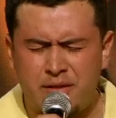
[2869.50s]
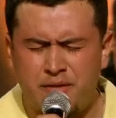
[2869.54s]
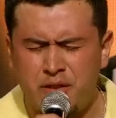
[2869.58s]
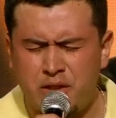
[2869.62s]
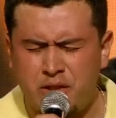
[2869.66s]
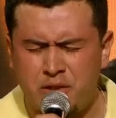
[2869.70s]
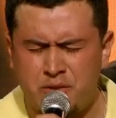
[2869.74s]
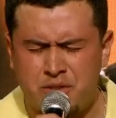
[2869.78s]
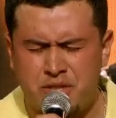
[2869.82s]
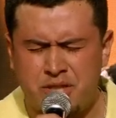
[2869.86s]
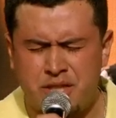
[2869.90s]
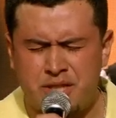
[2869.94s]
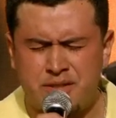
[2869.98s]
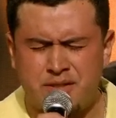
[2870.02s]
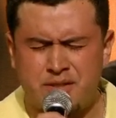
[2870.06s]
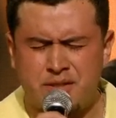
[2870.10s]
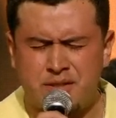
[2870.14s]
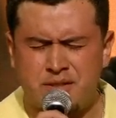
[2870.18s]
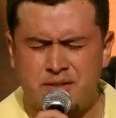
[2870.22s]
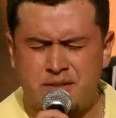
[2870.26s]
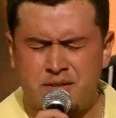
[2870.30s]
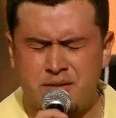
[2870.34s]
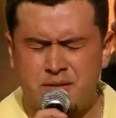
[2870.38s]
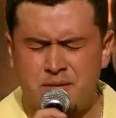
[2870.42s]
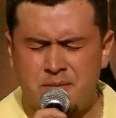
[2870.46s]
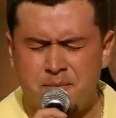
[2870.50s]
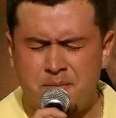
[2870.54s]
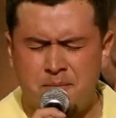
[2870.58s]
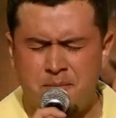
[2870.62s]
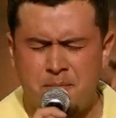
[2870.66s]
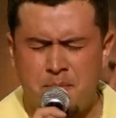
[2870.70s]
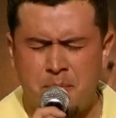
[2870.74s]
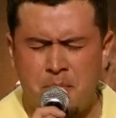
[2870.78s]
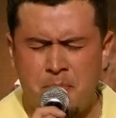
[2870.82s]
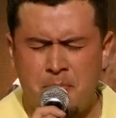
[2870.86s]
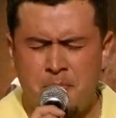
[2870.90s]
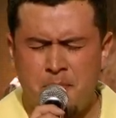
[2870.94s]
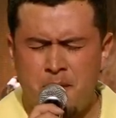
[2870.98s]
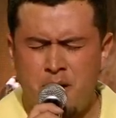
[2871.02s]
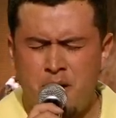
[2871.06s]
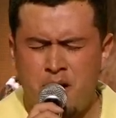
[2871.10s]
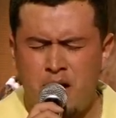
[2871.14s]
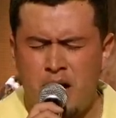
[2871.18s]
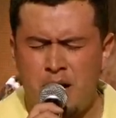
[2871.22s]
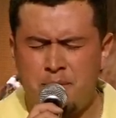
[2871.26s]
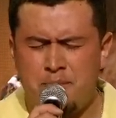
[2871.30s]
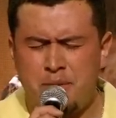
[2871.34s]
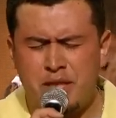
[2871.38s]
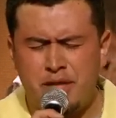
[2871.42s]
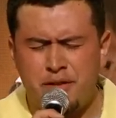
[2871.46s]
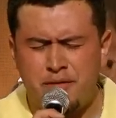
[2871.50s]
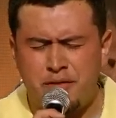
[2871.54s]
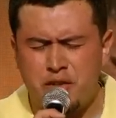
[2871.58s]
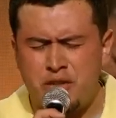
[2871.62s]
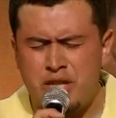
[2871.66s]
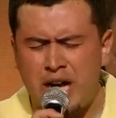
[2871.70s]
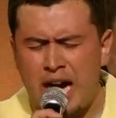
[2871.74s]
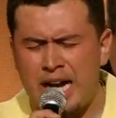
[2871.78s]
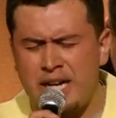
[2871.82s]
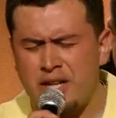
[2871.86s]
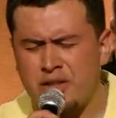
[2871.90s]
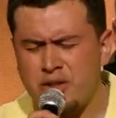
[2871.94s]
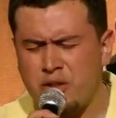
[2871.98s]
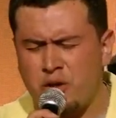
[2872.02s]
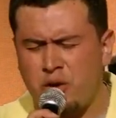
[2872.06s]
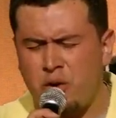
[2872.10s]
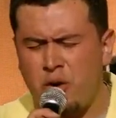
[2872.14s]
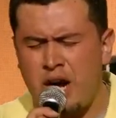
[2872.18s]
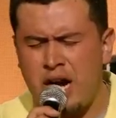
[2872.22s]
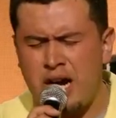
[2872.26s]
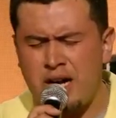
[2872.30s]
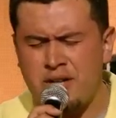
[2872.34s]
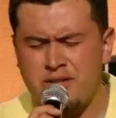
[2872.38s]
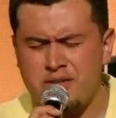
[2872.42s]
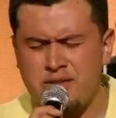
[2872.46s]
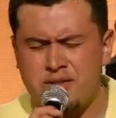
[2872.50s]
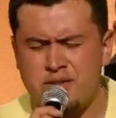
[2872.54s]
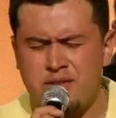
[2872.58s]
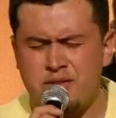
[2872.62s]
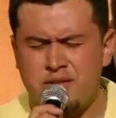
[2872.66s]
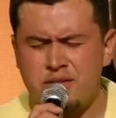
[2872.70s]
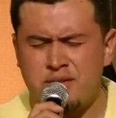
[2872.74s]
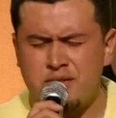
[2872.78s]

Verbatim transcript: in you, Jesus. I believe you died on the cross.